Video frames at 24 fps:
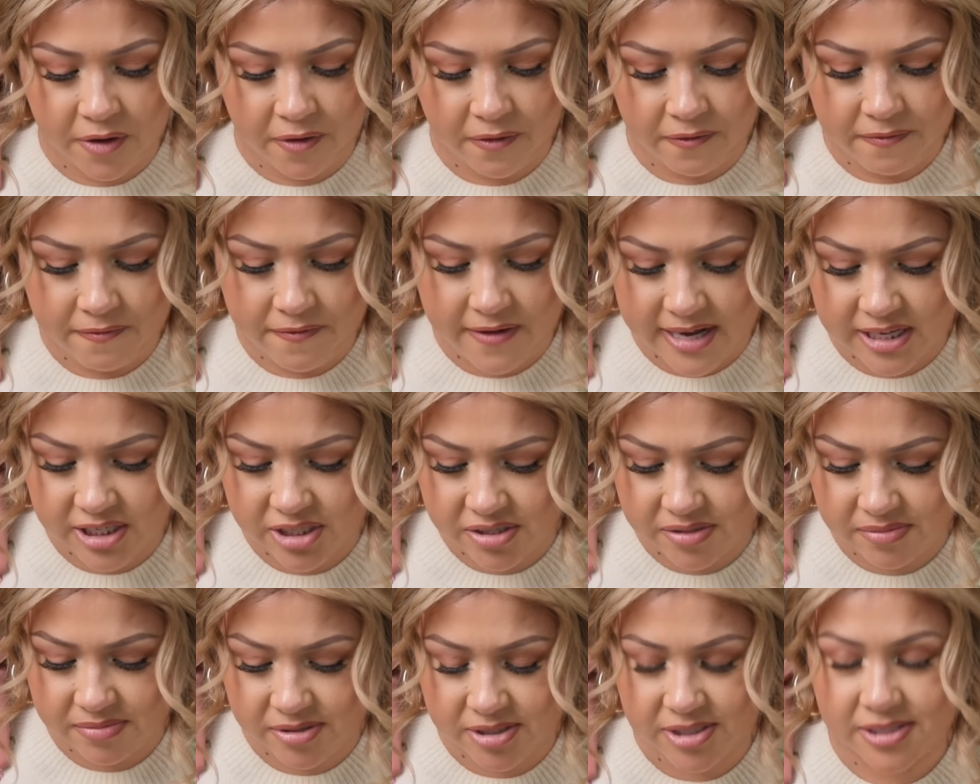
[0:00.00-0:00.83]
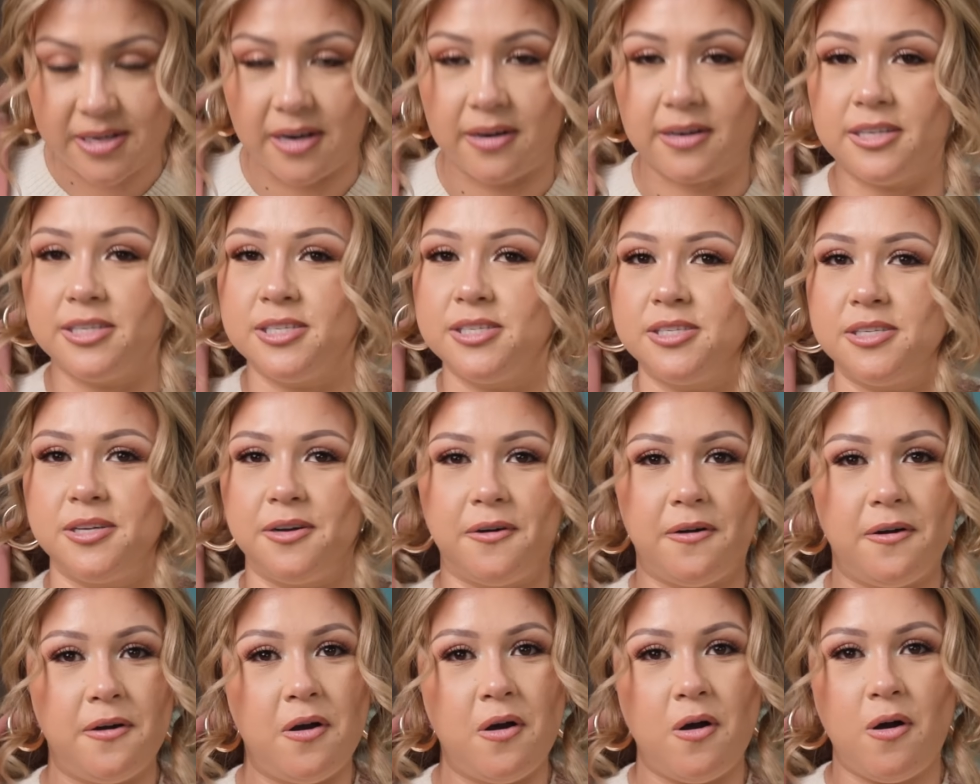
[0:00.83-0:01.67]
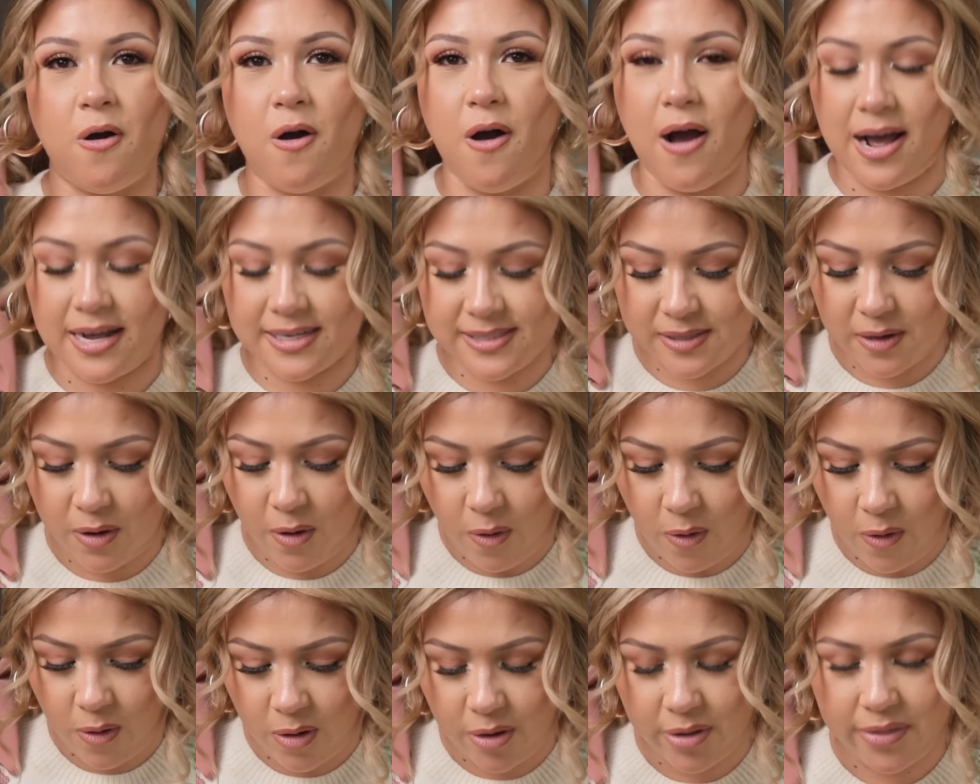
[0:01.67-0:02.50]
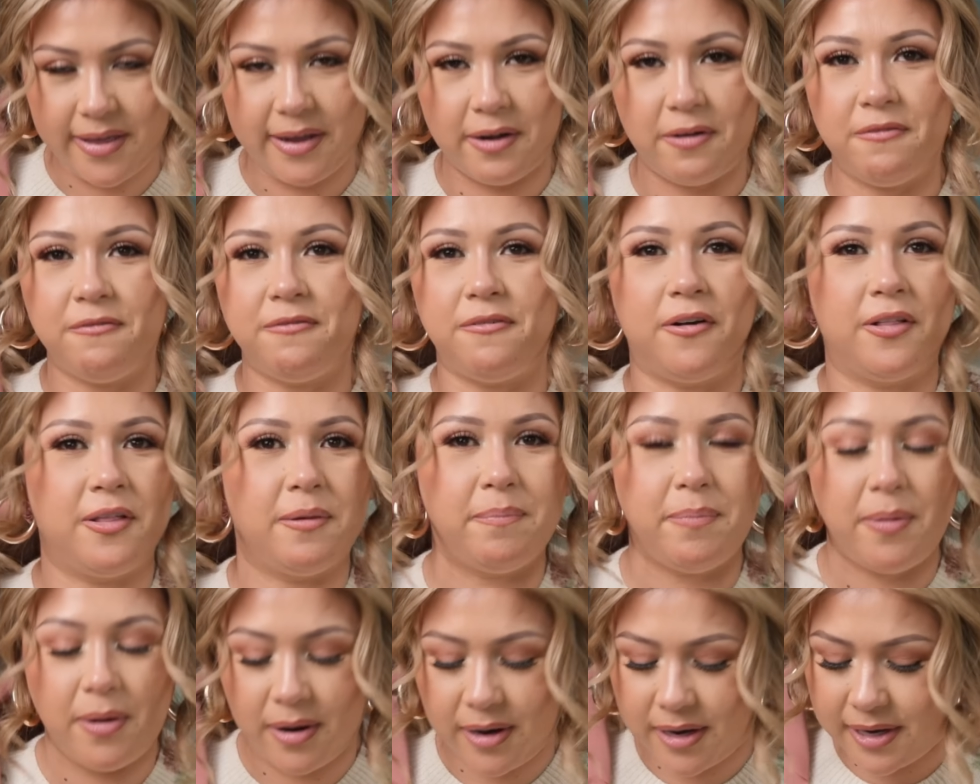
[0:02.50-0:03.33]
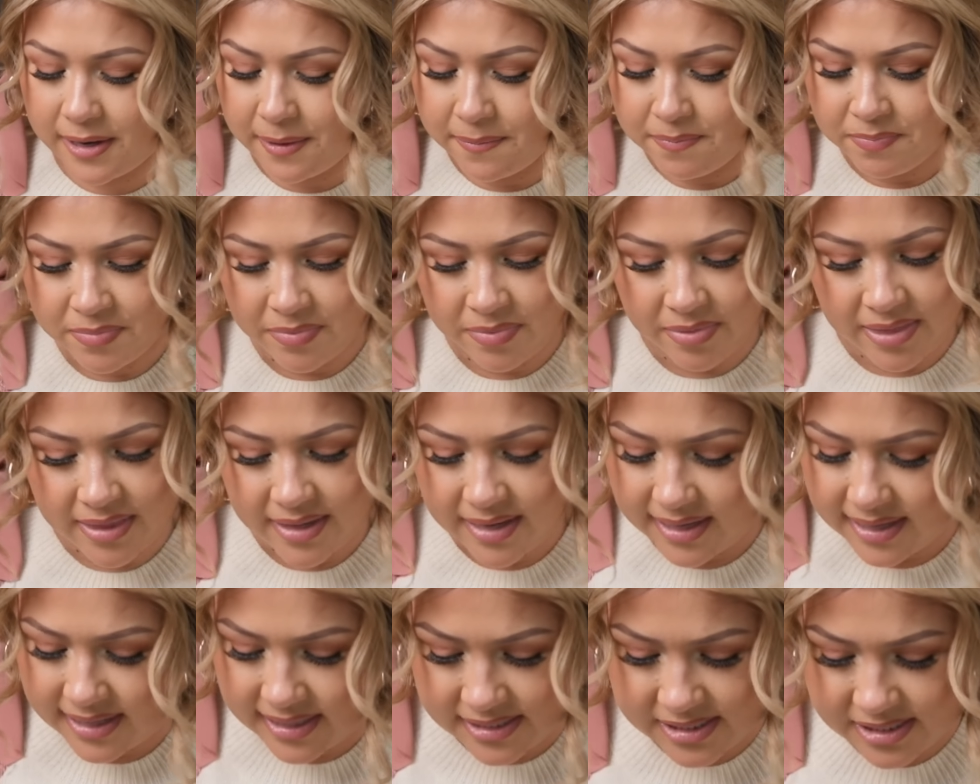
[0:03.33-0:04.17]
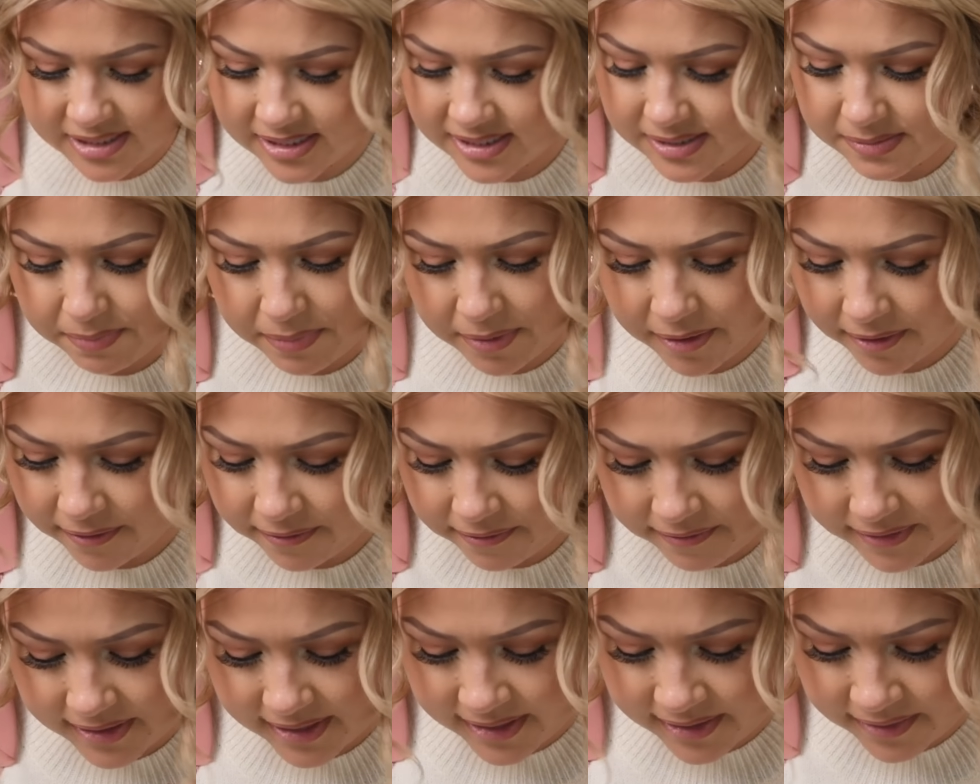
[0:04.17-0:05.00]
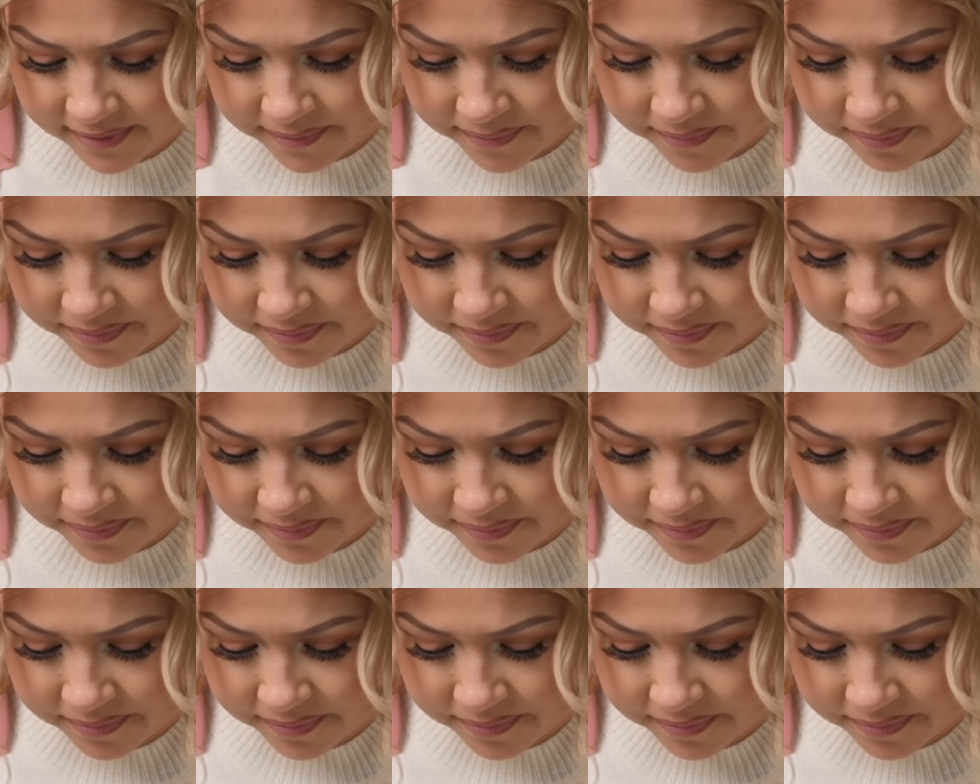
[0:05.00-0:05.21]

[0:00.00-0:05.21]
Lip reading: Your vegetables are still as a whole, they don't fall apart. It's just perfect.